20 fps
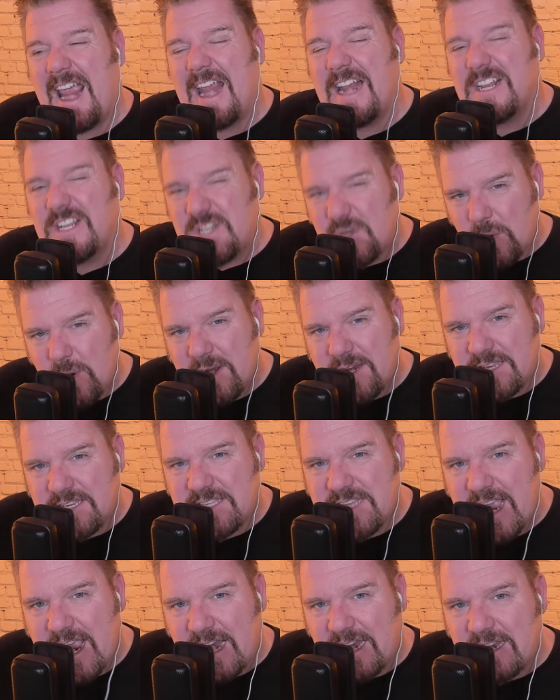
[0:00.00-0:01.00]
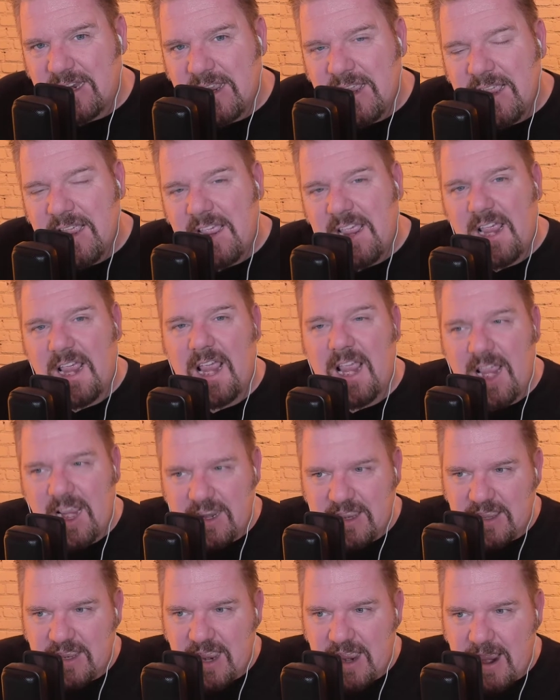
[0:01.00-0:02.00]
to an extent.
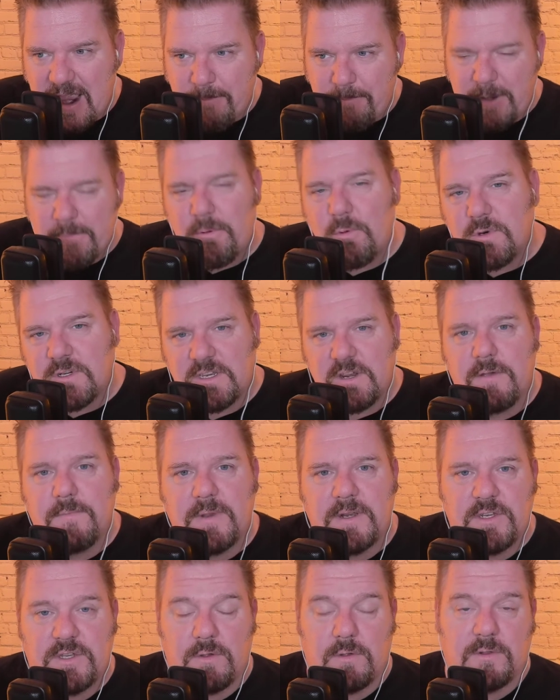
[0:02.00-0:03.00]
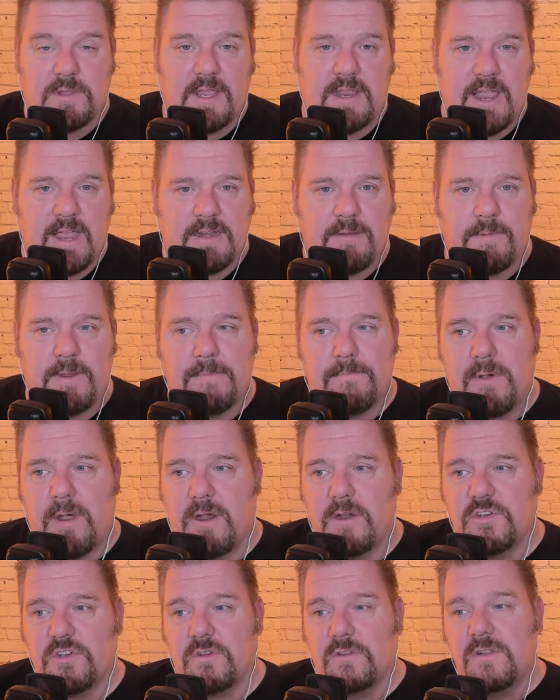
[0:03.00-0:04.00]
People were still being told that you had to be
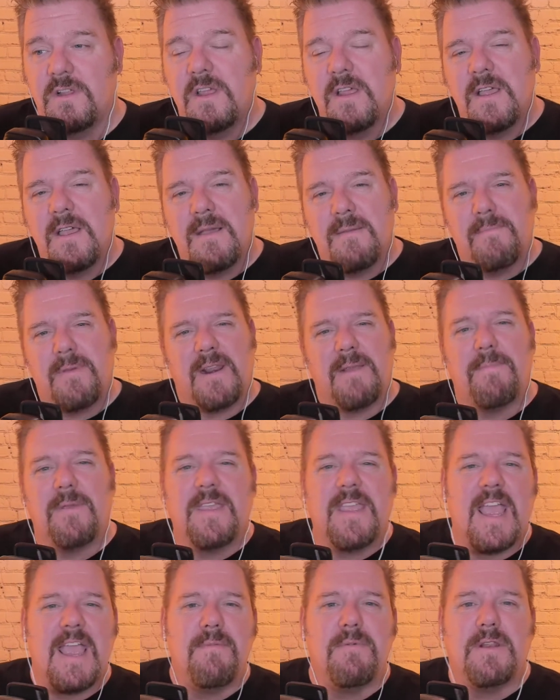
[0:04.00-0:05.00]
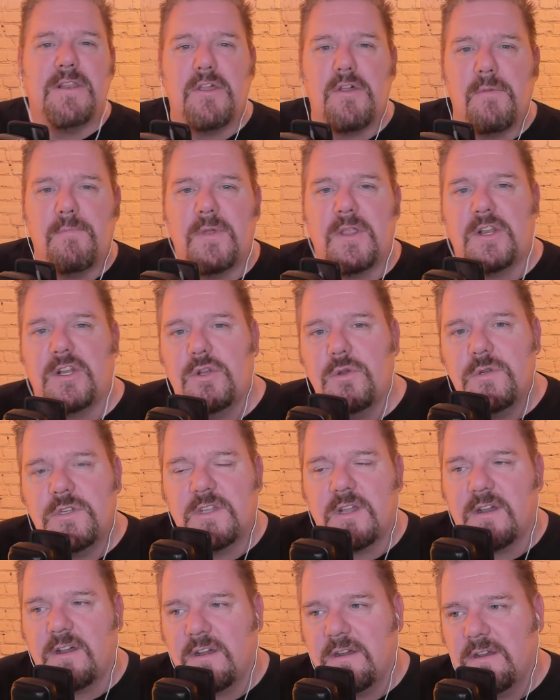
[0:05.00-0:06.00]
impartial, but it became a little bit
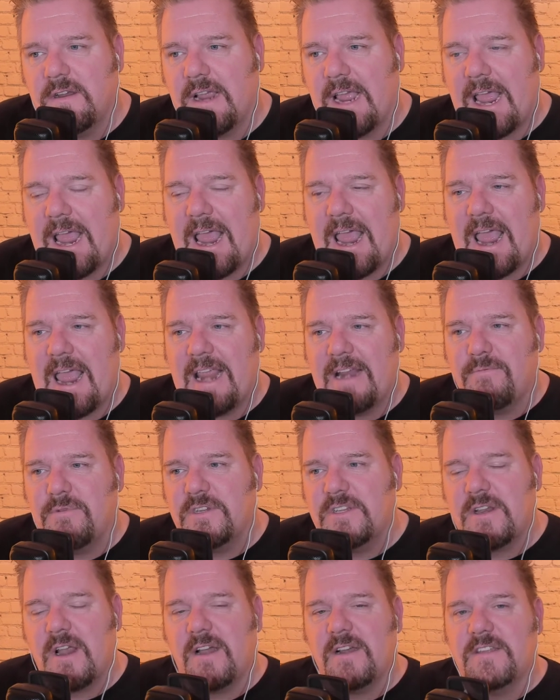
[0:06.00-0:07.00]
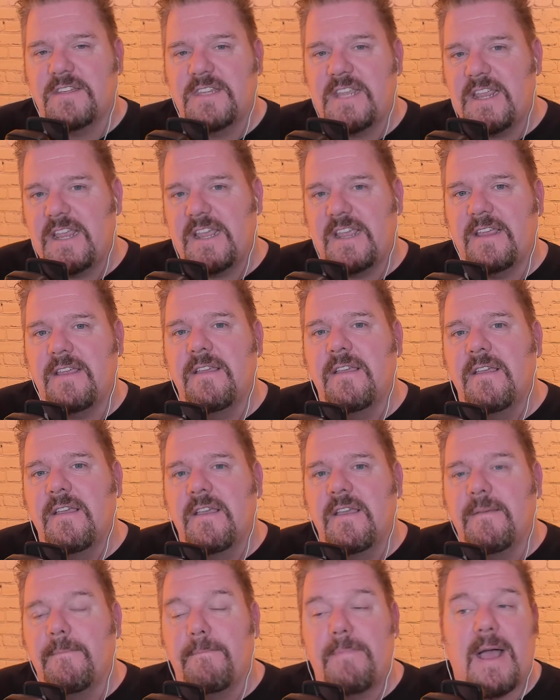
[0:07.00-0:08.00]
looser. And we started seeing
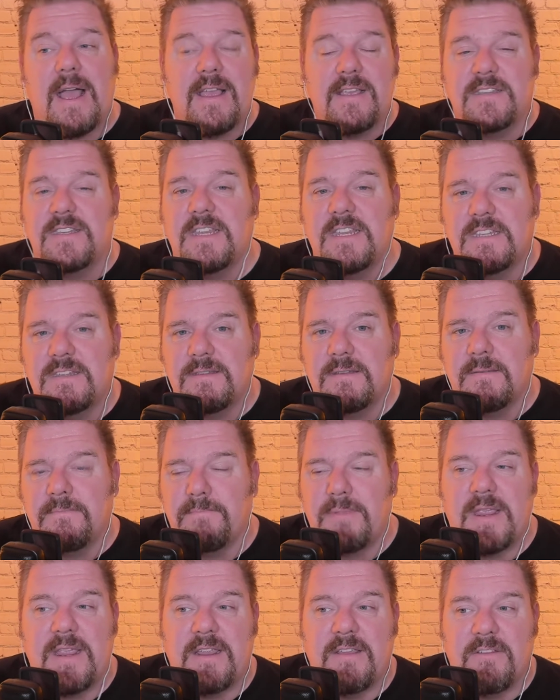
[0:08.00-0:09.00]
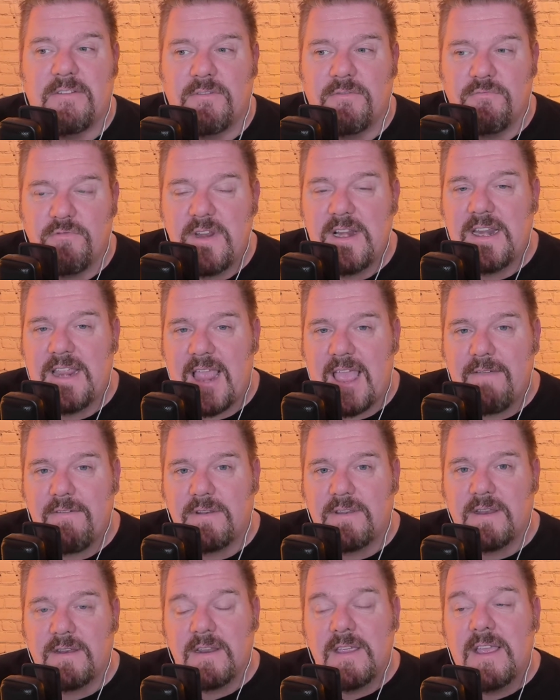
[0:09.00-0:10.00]
biases being really
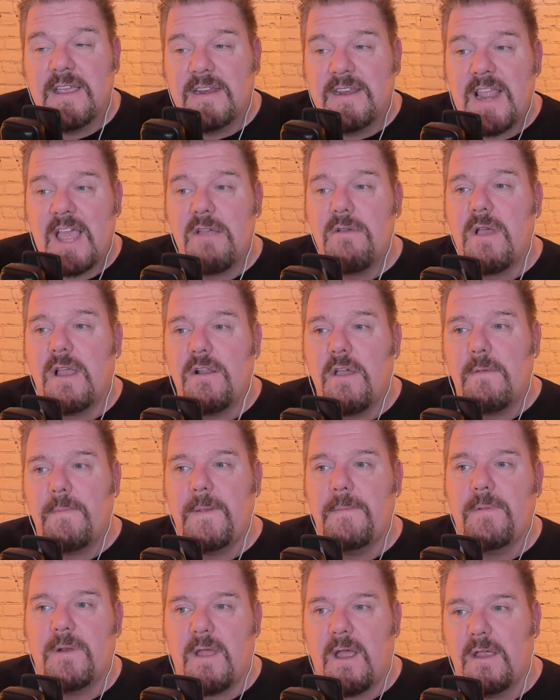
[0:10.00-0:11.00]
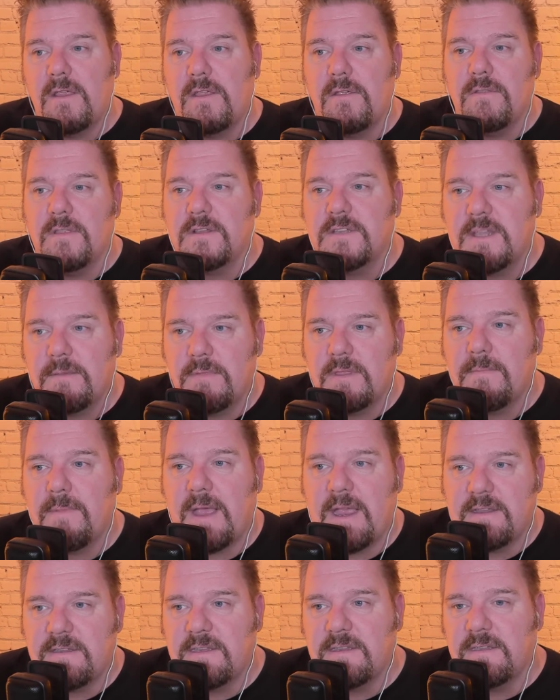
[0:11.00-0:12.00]
evident. Now, a lot of people argue that some of the
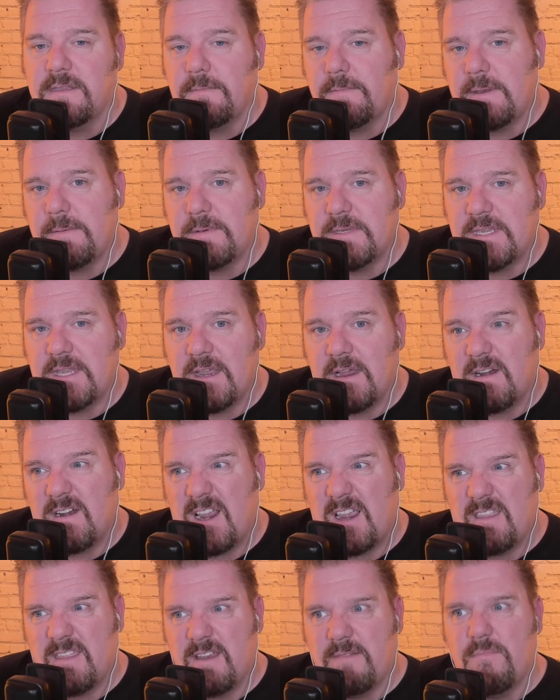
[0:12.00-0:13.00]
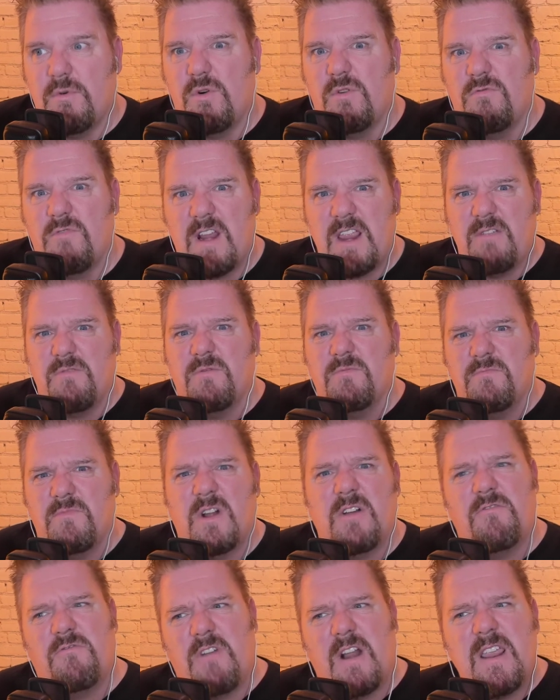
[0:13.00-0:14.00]
biases in the BBC are like they're more
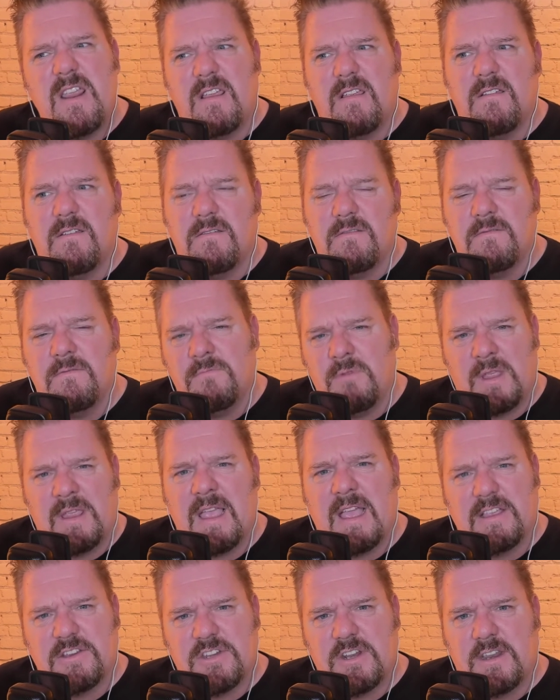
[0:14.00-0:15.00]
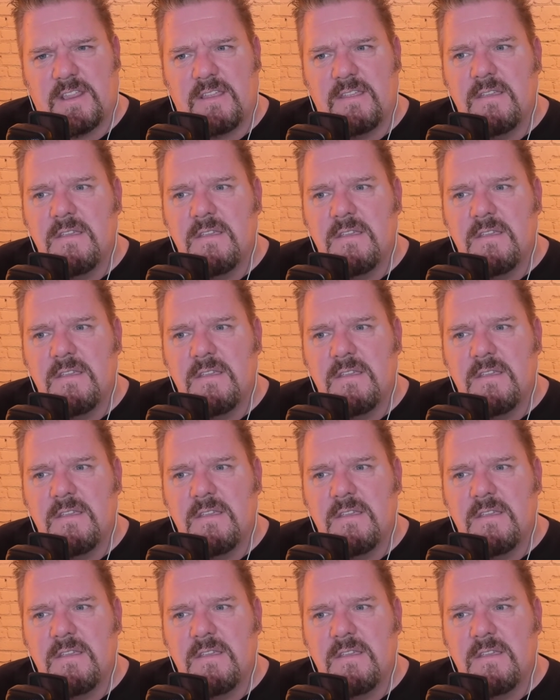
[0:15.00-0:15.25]
right-wing, actually.